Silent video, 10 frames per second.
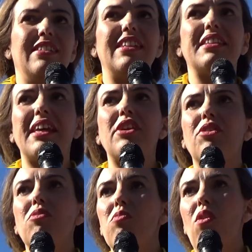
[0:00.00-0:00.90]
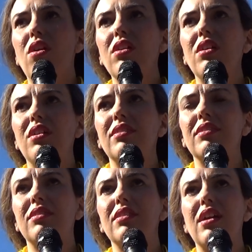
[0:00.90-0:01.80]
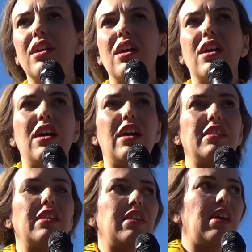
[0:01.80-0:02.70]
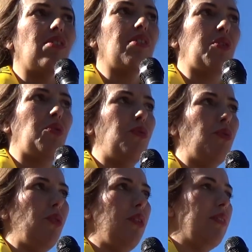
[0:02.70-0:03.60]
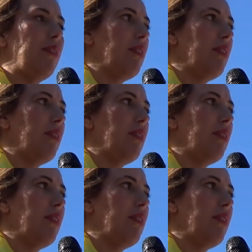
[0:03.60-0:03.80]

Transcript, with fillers: that they are wrong and that they are cruel